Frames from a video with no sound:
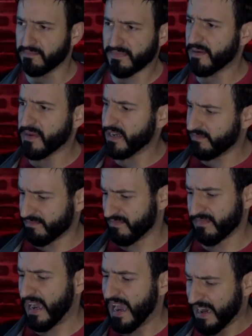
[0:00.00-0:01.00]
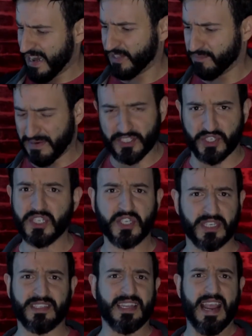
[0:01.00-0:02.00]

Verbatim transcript: I mean, I like magicians.